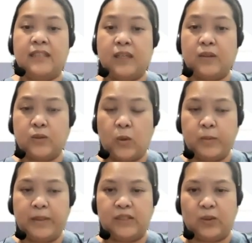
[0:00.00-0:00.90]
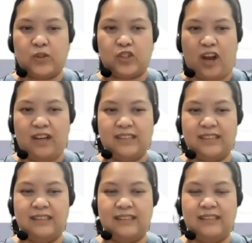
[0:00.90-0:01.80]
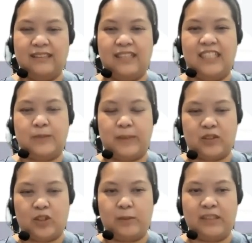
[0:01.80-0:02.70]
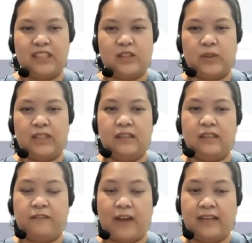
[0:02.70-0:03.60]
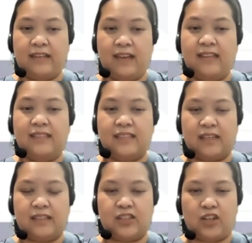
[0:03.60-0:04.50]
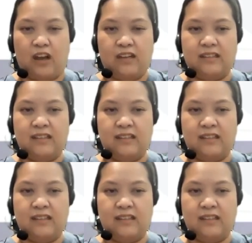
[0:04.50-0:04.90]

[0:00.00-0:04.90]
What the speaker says: Now, don't be so shocked. It's but normal that we define and discuss shock